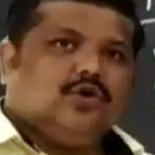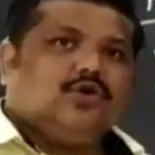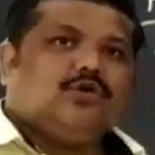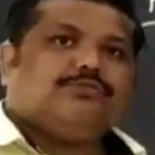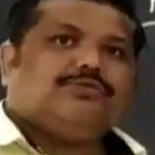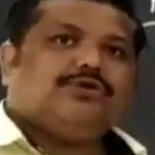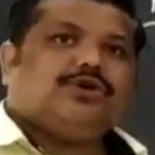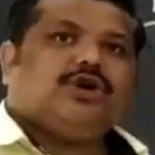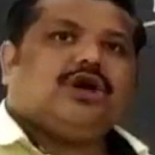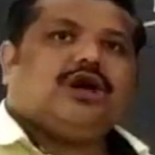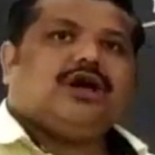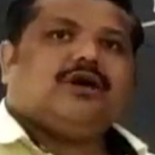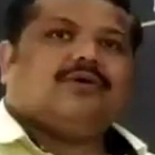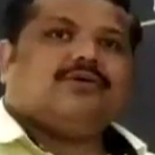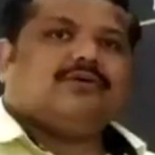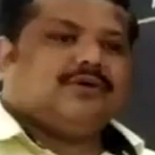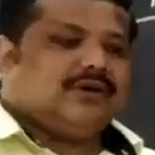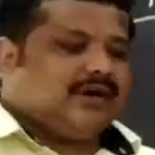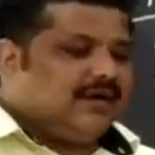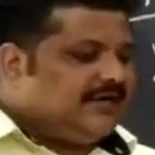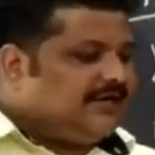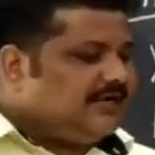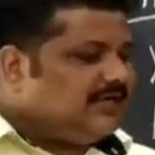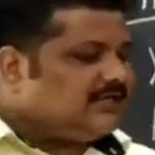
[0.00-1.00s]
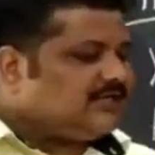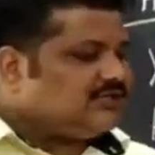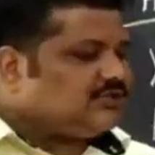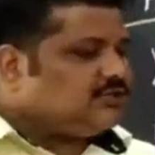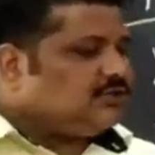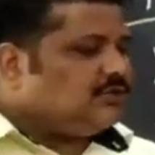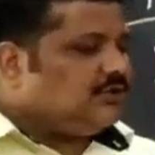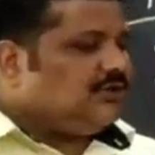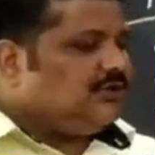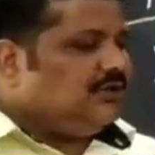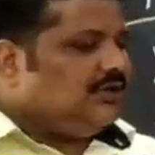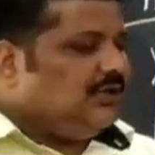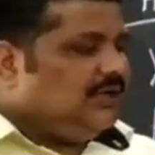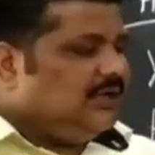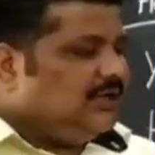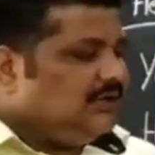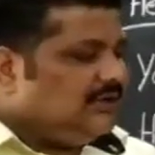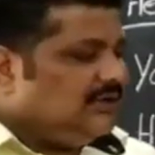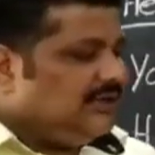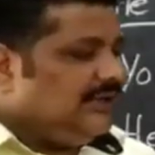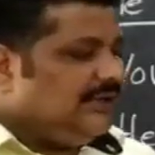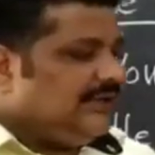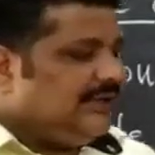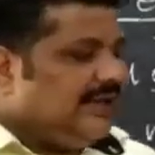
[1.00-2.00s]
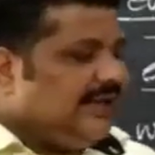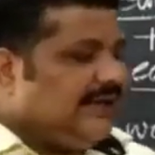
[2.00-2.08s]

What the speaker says: Hope you have understood the